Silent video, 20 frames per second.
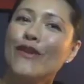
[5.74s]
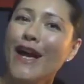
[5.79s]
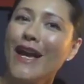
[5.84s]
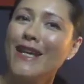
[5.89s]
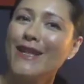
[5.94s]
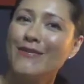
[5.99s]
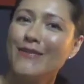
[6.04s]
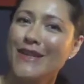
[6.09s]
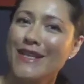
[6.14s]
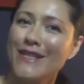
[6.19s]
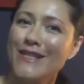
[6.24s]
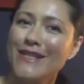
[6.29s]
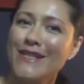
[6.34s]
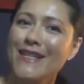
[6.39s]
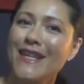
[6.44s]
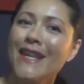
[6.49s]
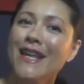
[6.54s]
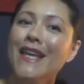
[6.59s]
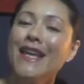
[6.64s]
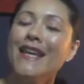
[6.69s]

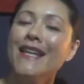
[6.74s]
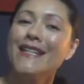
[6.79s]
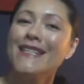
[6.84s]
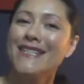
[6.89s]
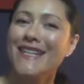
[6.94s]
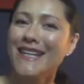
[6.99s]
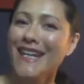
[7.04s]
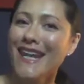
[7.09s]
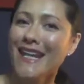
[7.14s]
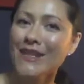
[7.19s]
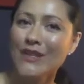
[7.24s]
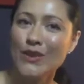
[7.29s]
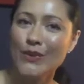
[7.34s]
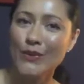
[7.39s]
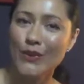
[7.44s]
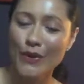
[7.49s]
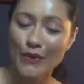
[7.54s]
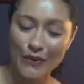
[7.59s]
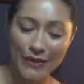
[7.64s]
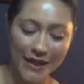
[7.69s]
vitamins. Today's
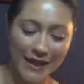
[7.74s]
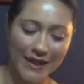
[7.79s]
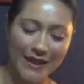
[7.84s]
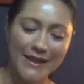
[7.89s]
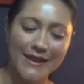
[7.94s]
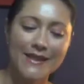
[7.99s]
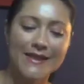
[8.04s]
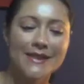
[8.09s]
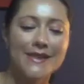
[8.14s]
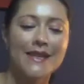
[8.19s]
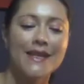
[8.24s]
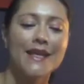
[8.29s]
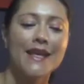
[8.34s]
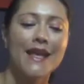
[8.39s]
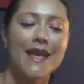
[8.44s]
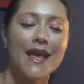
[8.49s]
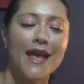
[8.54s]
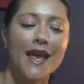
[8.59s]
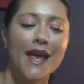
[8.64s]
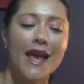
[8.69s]
quote is,
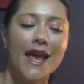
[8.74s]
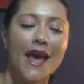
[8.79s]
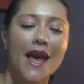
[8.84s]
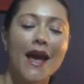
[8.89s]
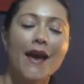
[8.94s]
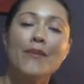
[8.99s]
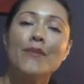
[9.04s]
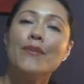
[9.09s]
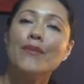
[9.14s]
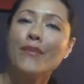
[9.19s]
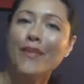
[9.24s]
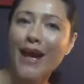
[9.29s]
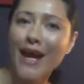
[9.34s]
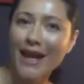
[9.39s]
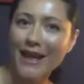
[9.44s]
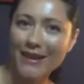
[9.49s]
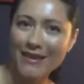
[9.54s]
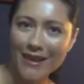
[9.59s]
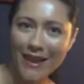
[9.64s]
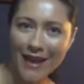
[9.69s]

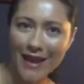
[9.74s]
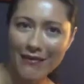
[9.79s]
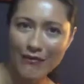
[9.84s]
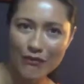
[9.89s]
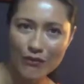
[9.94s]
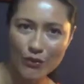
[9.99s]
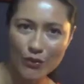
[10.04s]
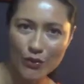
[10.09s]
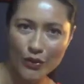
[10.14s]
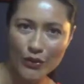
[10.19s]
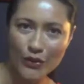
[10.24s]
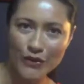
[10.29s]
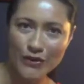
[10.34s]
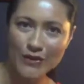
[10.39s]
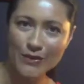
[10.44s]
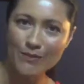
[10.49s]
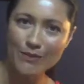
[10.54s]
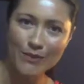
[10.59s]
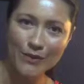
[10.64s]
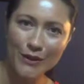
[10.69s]
"My life
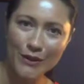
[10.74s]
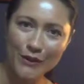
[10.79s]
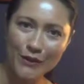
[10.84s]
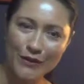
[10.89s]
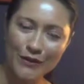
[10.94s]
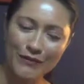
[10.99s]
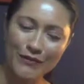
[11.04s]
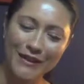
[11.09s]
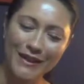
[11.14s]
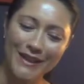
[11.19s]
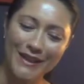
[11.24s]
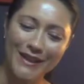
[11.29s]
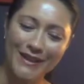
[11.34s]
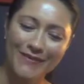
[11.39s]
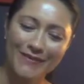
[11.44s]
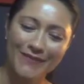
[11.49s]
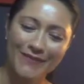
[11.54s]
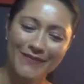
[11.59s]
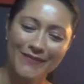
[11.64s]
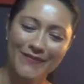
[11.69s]
works beautifully.
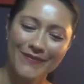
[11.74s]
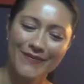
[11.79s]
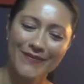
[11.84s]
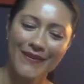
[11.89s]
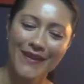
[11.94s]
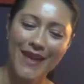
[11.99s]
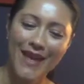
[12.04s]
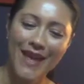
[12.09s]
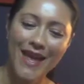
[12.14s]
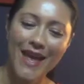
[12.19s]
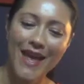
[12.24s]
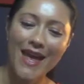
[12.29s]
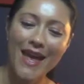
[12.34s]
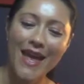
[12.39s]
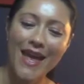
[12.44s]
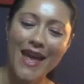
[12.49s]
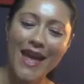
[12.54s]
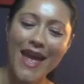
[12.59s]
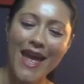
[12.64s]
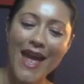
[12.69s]

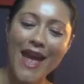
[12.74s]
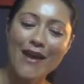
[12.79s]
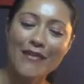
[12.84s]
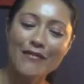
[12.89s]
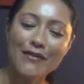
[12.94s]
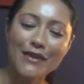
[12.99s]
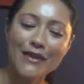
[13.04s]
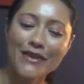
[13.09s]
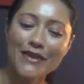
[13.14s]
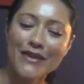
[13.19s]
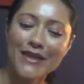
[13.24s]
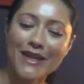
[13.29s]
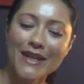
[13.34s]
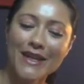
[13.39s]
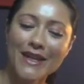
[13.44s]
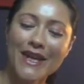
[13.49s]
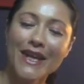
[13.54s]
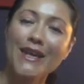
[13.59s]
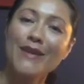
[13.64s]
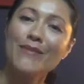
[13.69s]

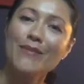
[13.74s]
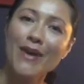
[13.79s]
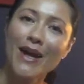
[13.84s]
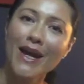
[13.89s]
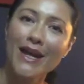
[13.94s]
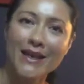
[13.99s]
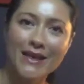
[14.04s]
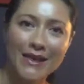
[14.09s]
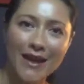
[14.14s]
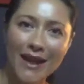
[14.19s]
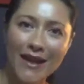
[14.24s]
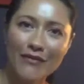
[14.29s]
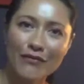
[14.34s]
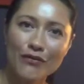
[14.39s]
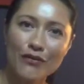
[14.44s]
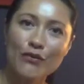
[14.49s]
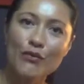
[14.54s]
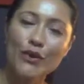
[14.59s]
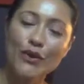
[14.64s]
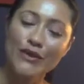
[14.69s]
Everything in my
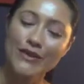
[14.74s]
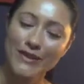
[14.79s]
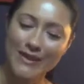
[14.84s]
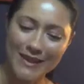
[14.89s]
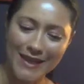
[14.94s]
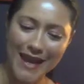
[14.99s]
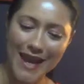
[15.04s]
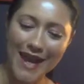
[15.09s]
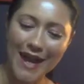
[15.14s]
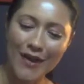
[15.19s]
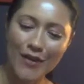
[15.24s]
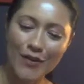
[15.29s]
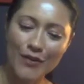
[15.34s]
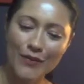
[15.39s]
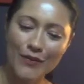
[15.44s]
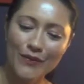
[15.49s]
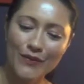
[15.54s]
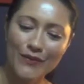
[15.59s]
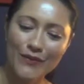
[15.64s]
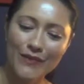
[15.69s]
life works
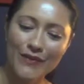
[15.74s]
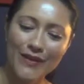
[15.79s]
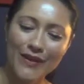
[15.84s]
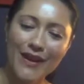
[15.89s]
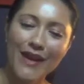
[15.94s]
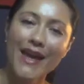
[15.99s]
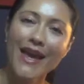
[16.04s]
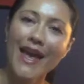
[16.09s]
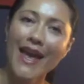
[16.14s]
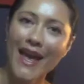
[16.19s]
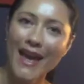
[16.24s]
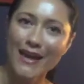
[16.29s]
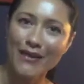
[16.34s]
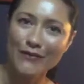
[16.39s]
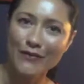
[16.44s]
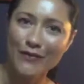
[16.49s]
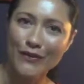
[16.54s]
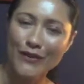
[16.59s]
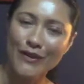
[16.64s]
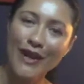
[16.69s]
now and
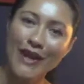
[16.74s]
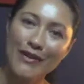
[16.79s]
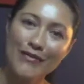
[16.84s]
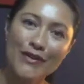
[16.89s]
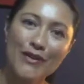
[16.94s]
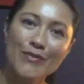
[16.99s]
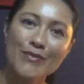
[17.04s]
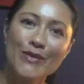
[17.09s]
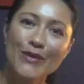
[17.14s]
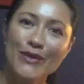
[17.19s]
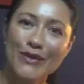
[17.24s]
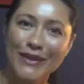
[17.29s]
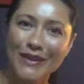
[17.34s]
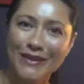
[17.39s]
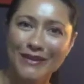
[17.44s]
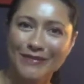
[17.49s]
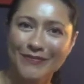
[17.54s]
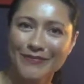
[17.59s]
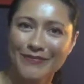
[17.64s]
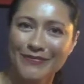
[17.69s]

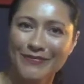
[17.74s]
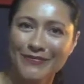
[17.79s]
forevermore."